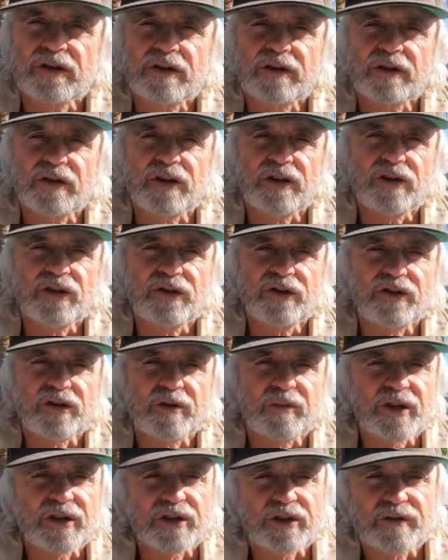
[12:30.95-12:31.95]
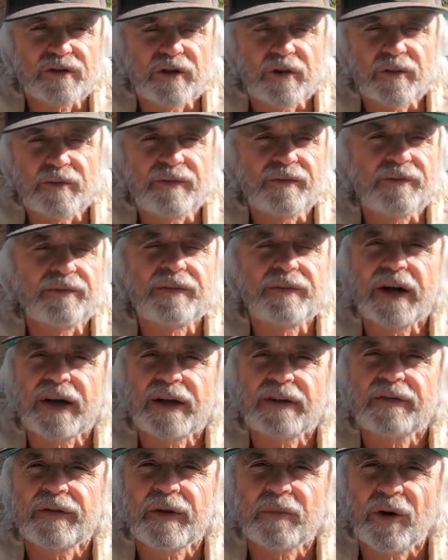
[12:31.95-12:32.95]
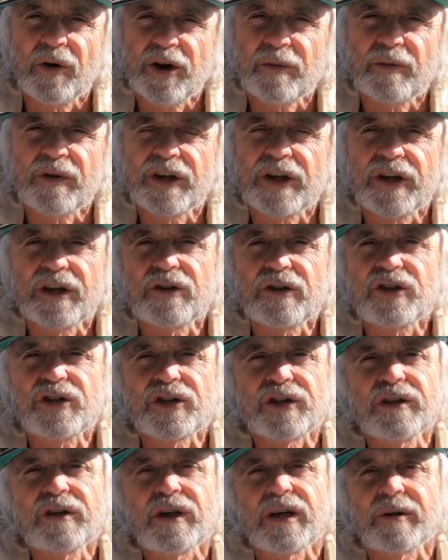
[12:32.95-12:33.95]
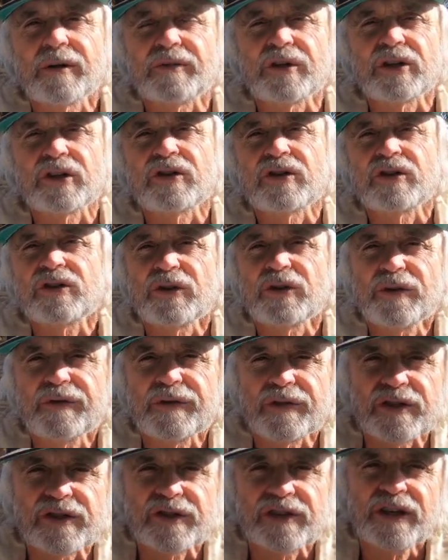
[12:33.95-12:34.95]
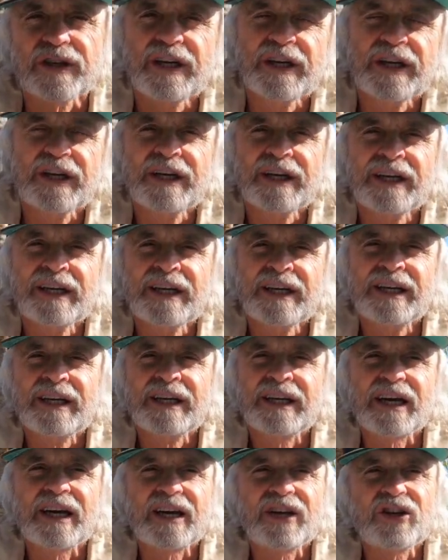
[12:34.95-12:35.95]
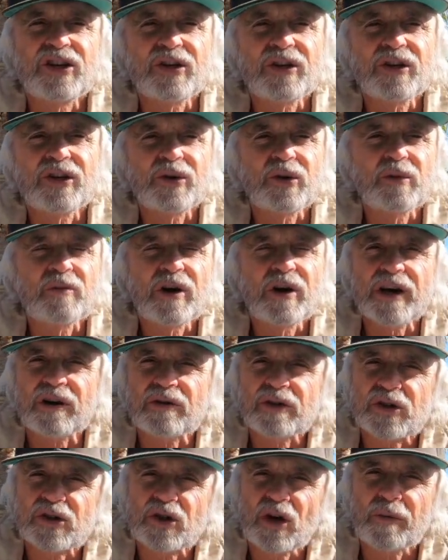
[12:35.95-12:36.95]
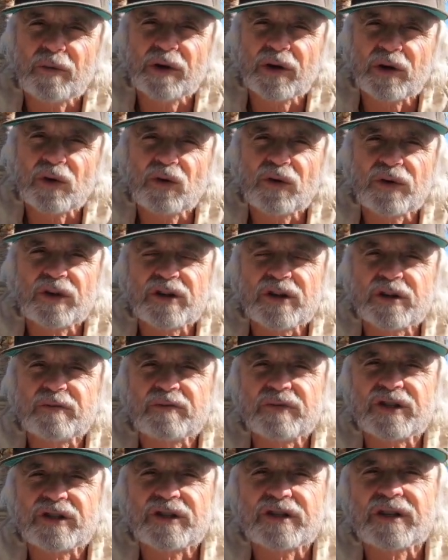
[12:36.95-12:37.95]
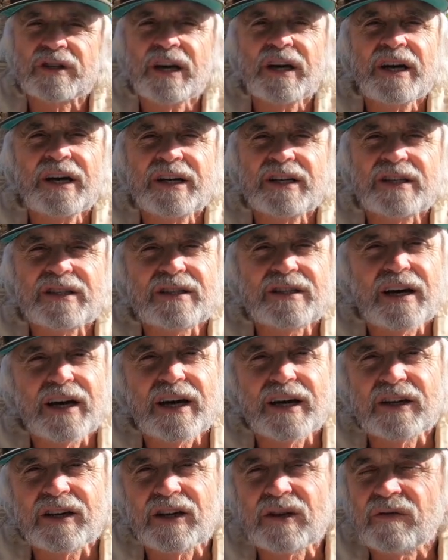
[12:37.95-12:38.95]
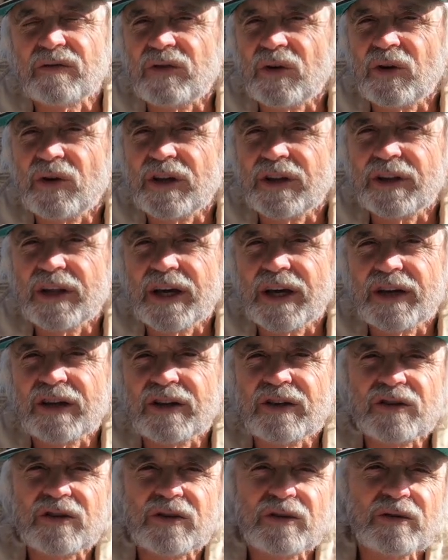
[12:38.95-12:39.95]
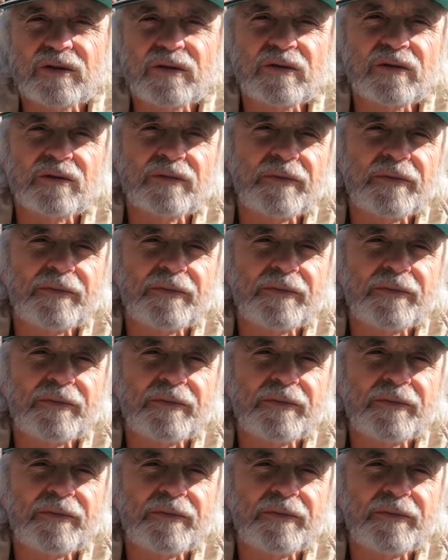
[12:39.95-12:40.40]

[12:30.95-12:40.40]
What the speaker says: the nutrients from the bottom of the ocean up to the surface, and your little microscopic organisms start converting that into